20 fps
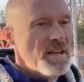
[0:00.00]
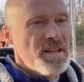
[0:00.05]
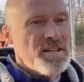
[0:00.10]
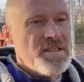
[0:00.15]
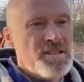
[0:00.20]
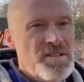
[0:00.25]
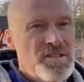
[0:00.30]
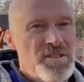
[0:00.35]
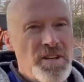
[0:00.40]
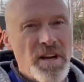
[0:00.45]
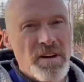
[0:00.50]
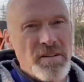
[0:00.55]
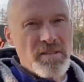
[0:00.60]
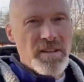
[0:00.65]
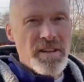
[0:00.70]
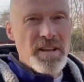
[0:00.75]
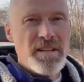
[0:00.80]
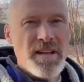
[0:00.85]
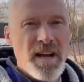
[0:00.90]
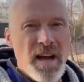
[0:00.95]
this is
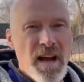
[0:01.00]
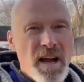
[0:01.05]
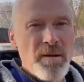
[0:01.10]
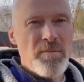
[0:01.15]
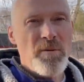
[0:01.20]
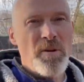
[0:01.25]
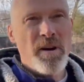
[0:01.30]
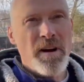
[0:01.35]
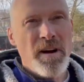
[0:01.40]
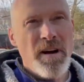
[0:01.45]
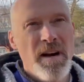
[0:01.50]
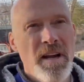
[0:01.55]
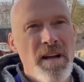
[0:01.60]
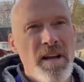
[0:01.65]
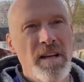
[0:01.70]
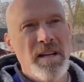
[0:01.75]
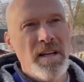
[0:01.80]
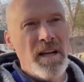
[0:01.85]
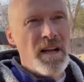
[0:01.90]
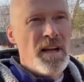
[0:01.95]
generally the time where
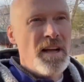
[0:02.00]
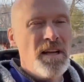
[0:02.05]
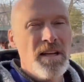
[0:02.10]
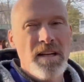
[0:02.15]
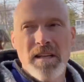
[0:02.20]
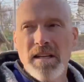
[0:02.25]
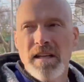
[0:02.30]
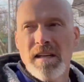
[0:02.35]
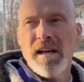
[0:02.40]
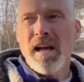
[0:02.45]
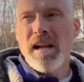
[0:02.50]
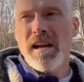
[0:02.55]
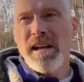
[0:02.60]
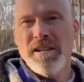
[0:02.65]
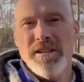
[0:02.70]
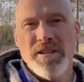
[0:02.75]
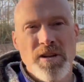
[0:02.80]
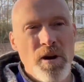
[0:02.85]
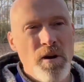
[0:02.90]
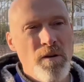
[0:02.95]
I
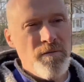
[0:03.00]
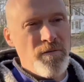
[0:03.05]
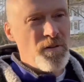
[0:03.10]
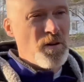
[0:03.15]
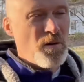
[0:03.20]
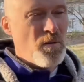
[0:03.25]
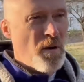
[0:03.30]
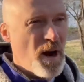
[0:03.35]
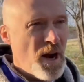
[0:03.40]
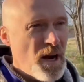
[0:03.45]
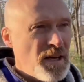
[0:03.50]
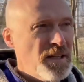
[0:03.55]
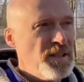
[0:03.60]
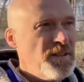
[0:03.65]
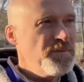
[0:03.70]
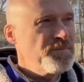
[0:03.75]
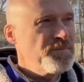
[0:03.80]
like to go for a walk.